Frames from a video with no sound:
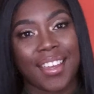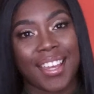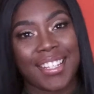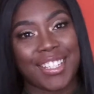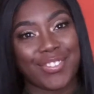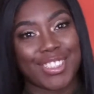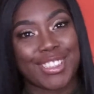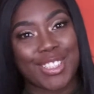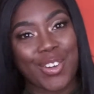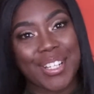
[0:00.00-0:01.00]
Hey divas,
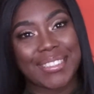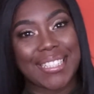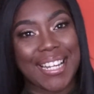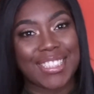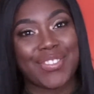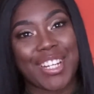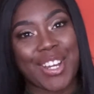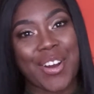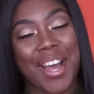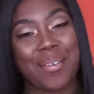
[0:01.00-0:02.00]
so in today's video
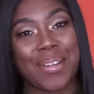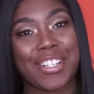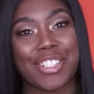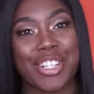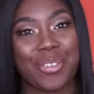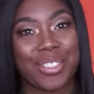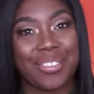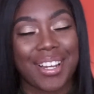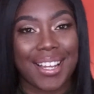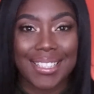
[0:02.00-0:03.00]
I'm here to share with you
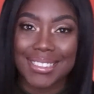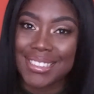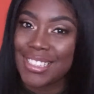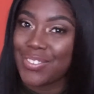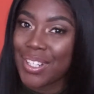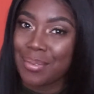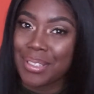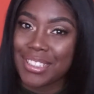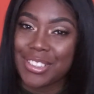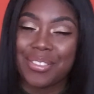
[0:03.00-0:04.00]
guys this
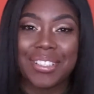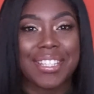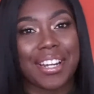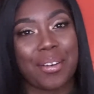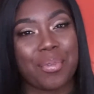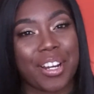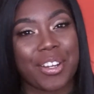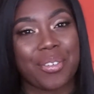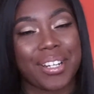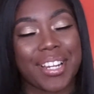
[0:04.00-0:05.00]
fabulous unit that I'm rocking
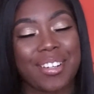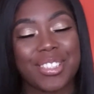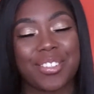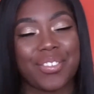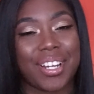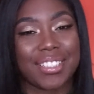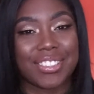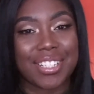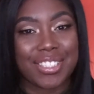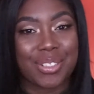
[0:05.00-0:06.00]
right now, so if you guys are
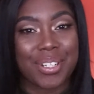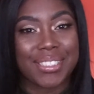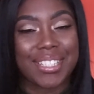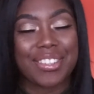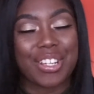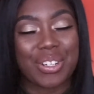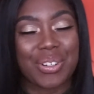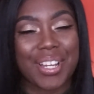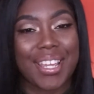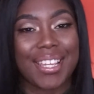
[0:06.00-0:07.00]
interested then go
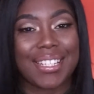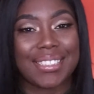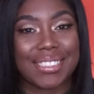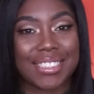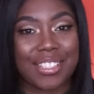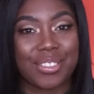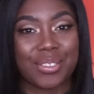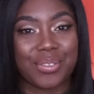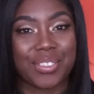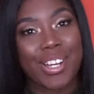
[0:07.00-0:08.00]
ahead and stay
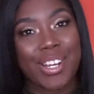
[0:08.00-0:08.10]
tuned.